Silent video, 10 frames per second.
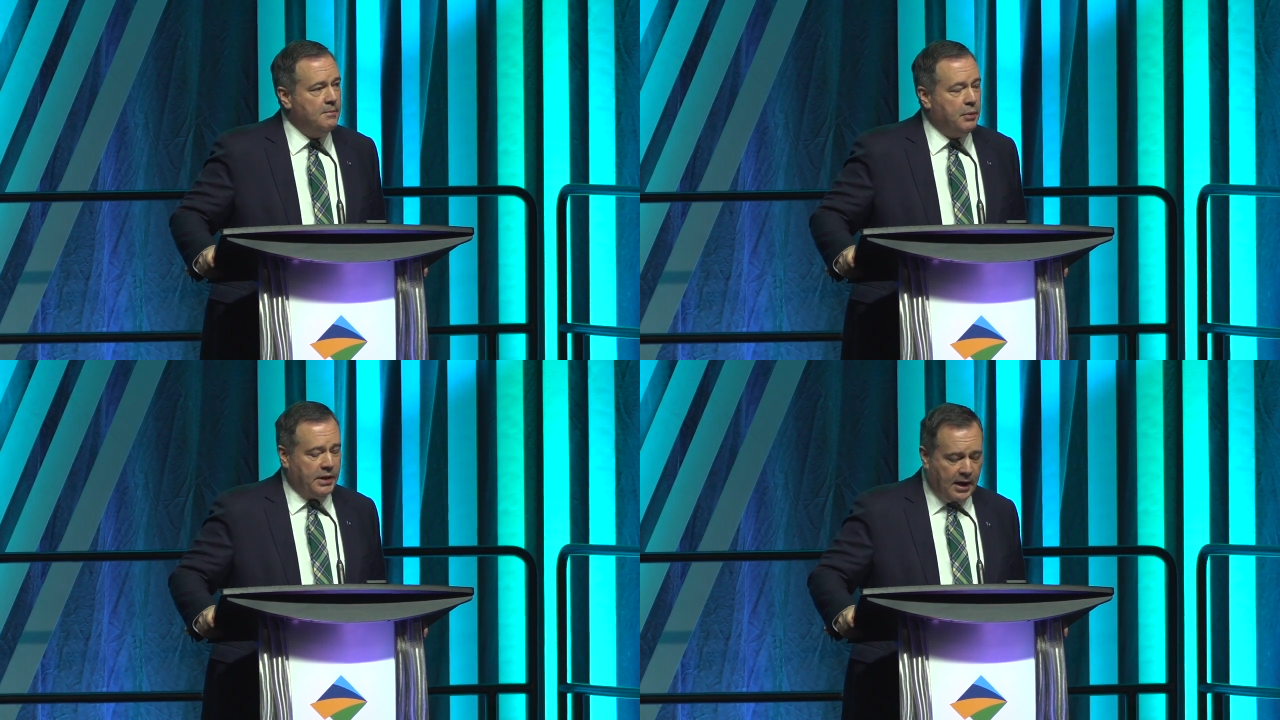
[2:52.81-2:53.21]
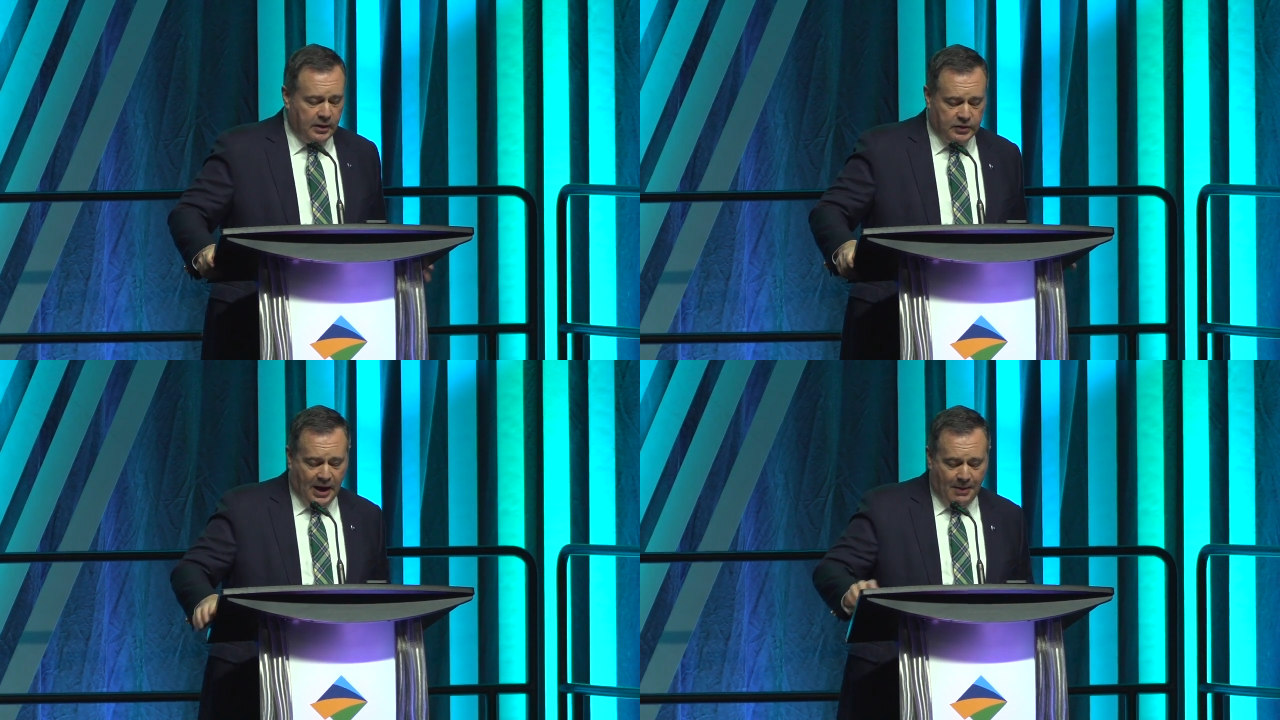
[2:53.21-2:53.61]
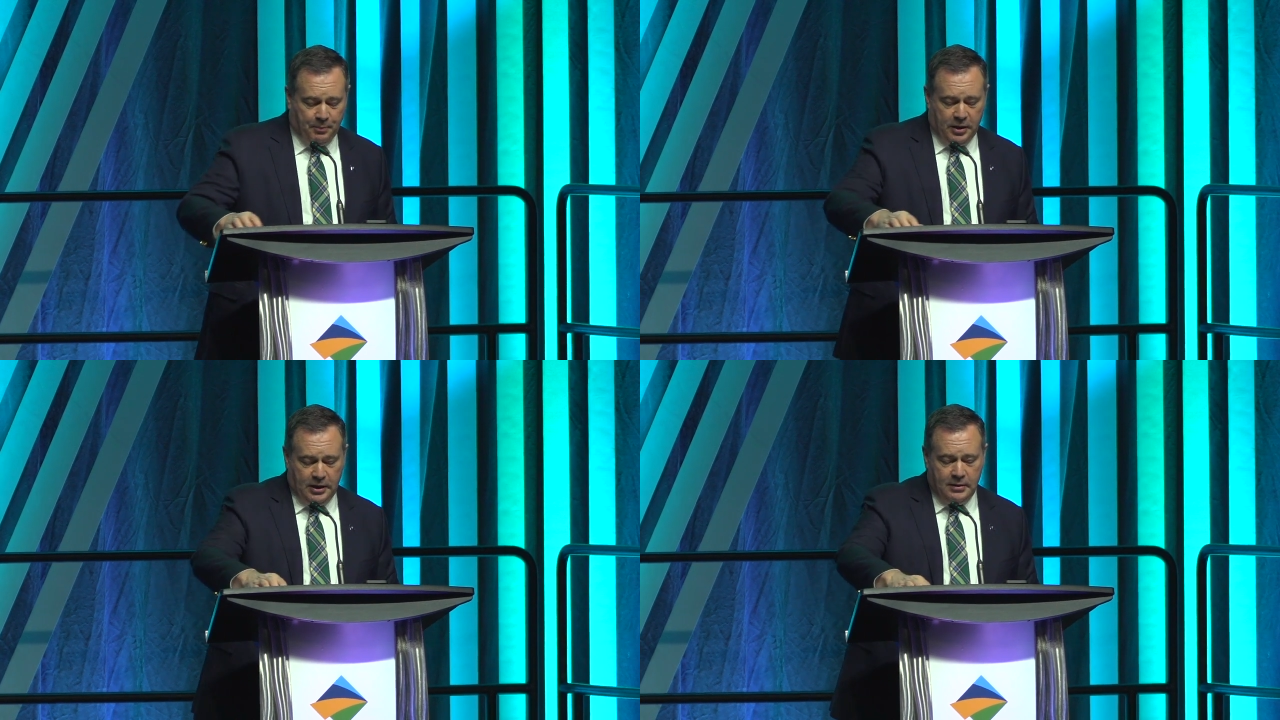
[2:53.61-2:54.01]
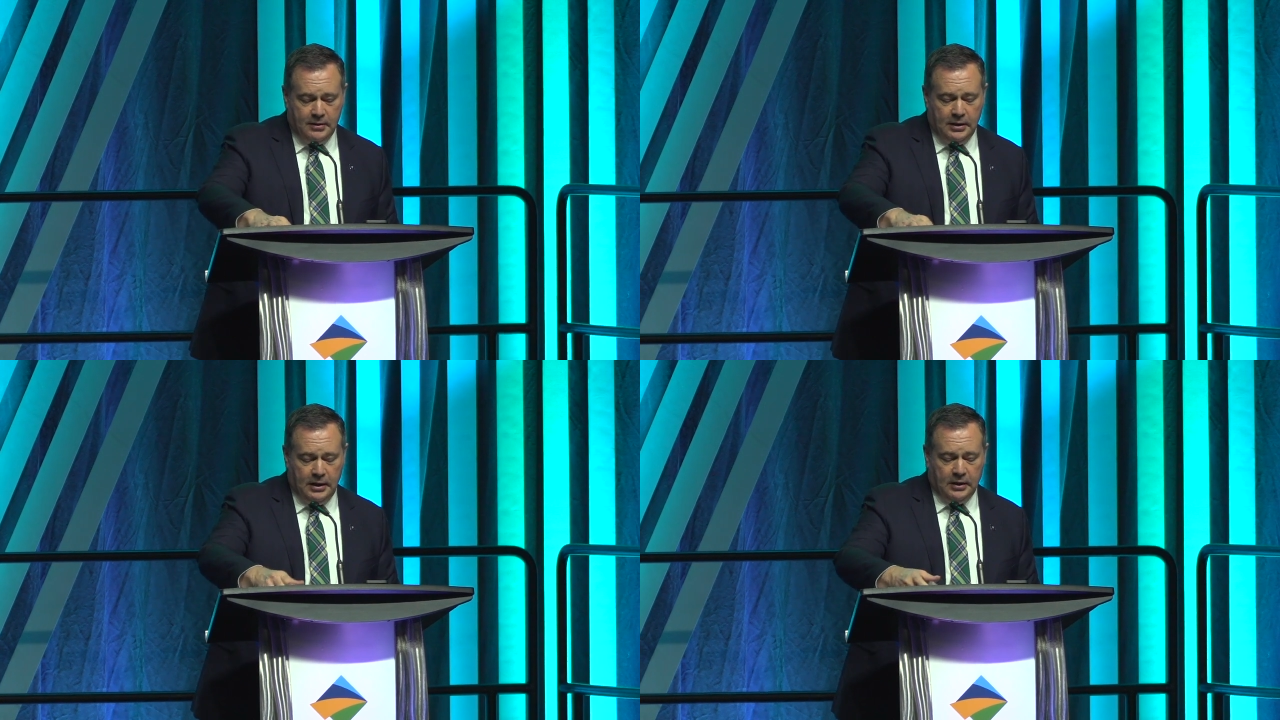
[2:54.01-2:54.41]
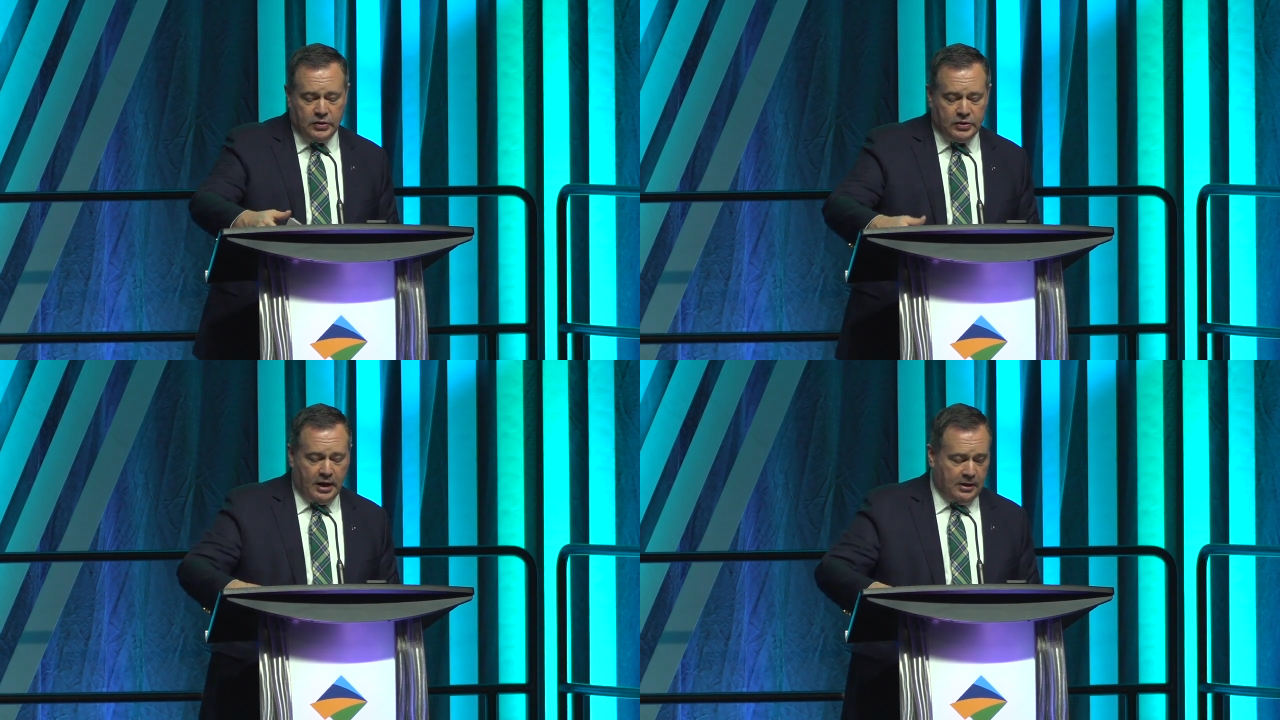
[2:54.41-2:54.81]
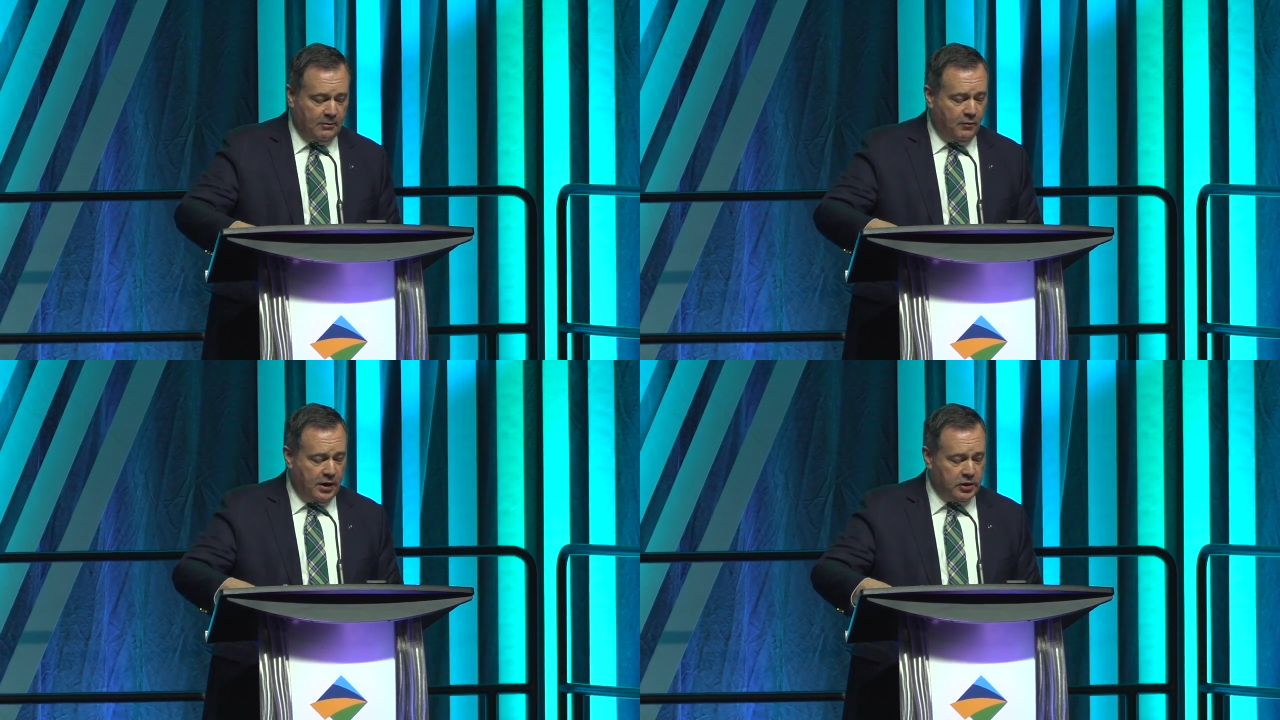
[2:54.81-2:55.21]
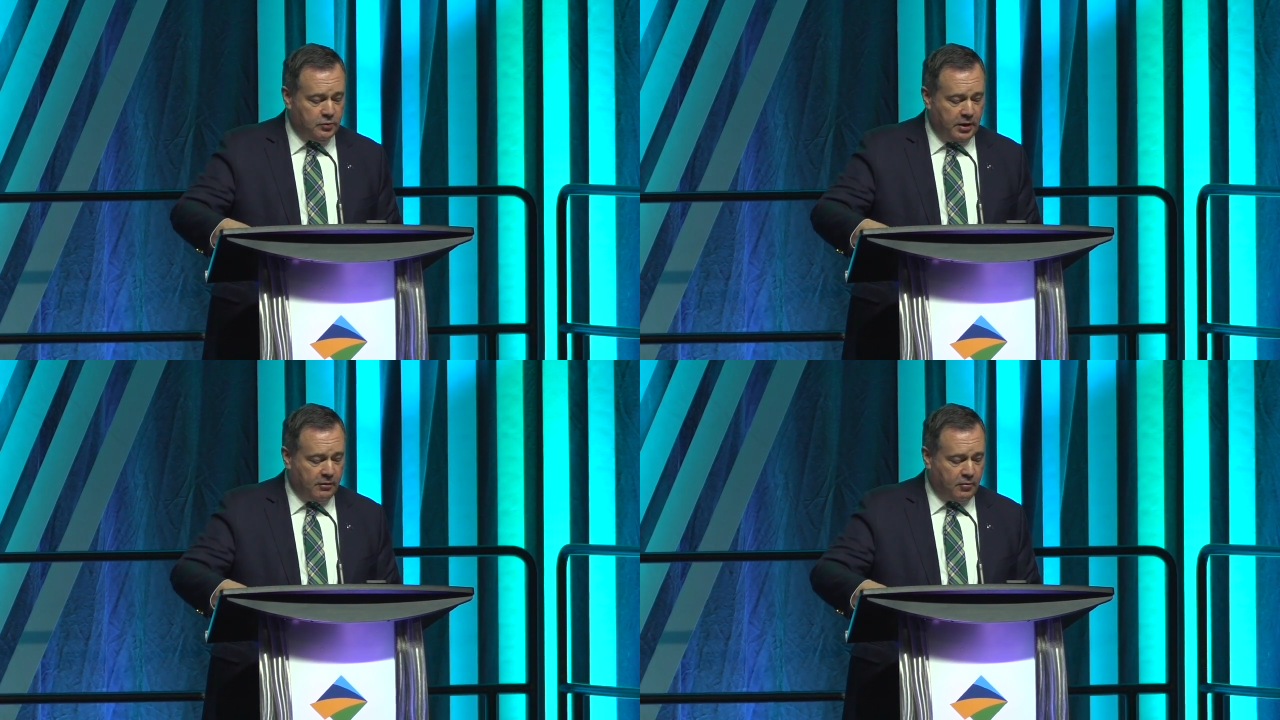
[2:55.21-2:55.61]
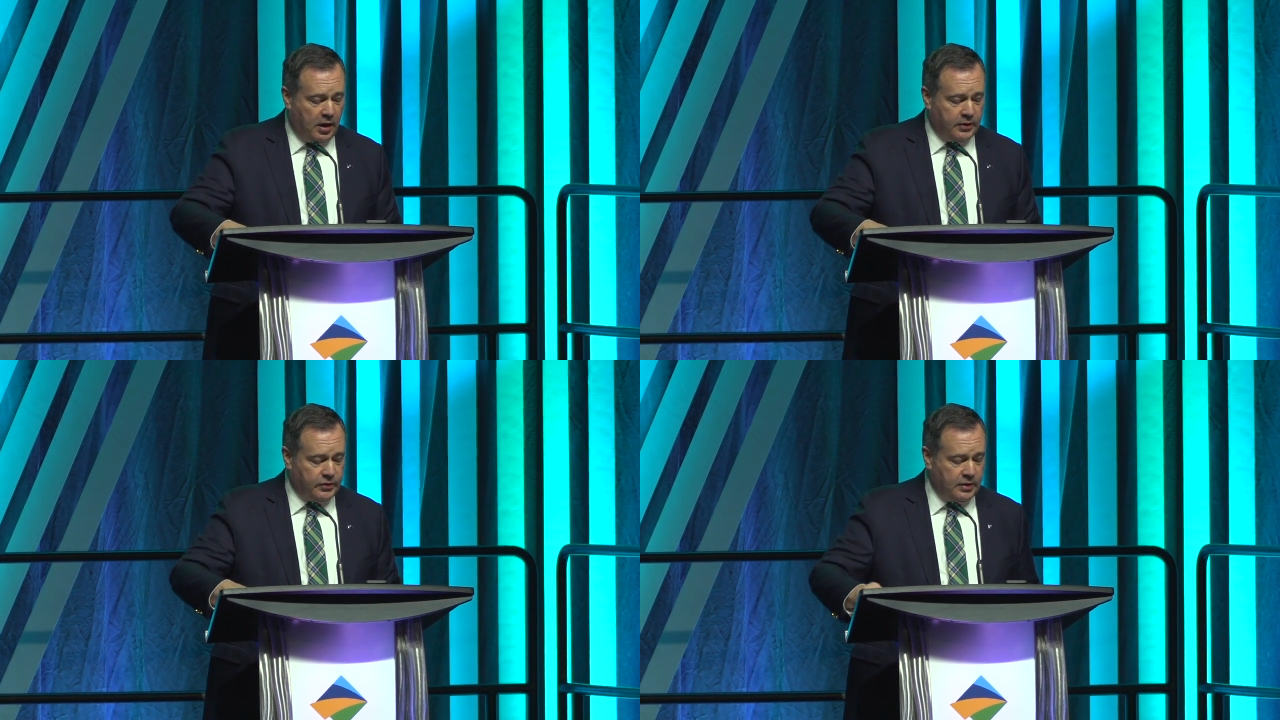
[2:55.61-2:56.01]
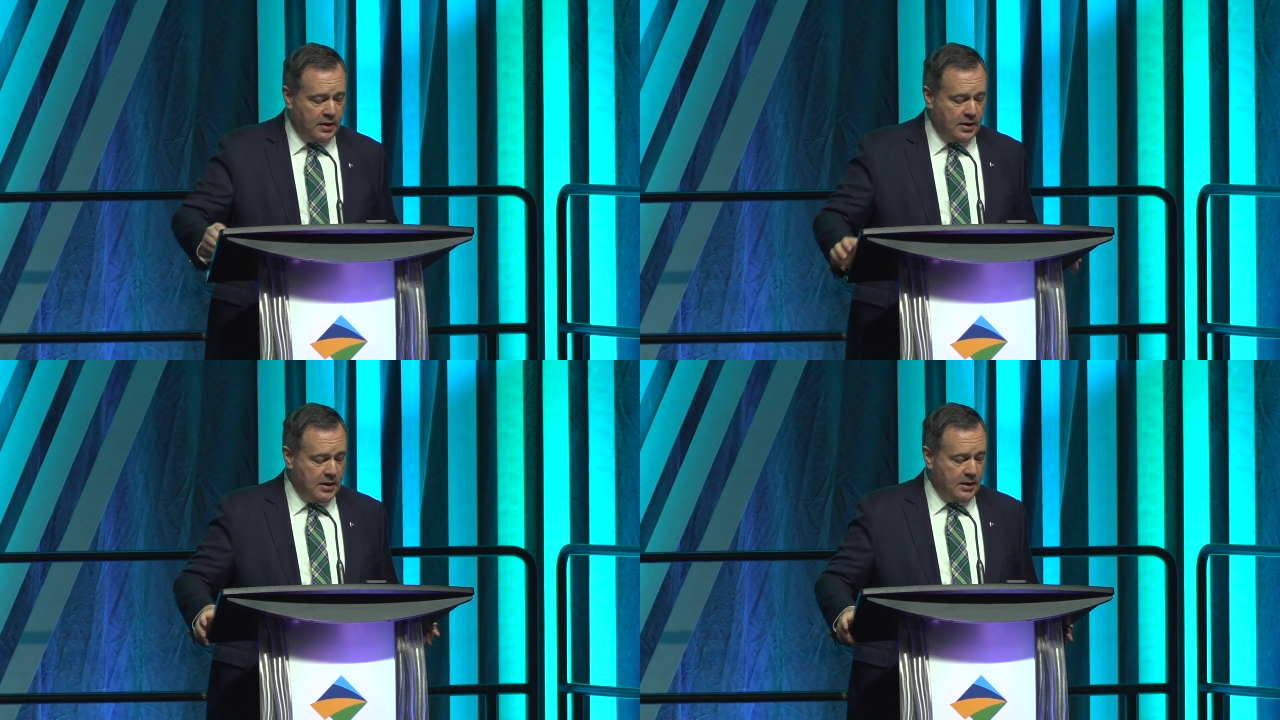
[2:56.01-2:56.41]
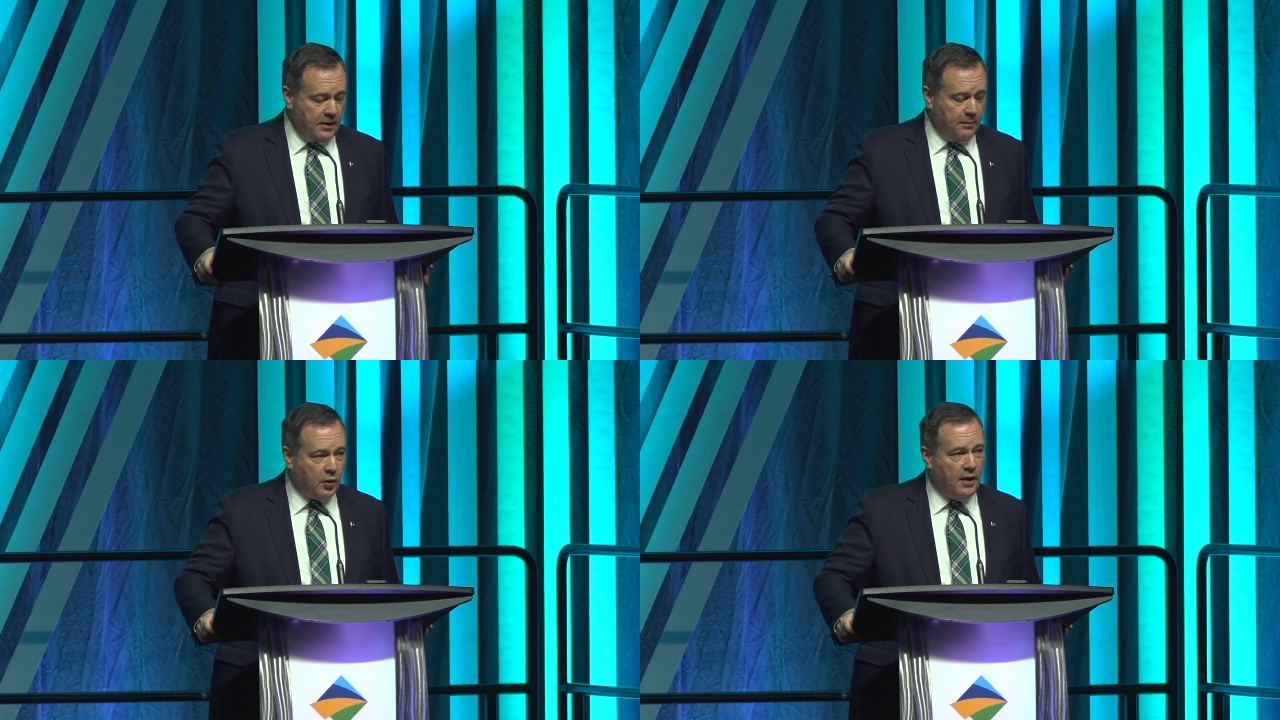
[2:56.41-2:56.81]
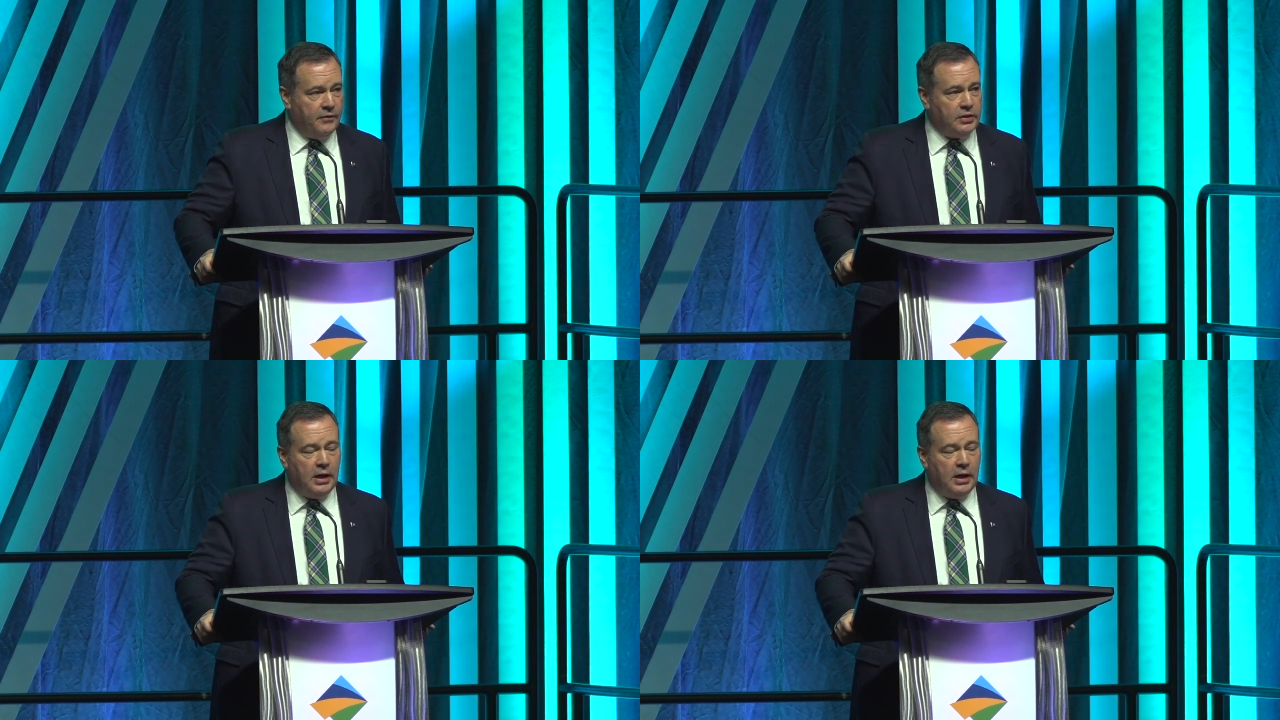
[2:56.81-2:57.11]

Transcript: But that is happening in exciting ways right across the province.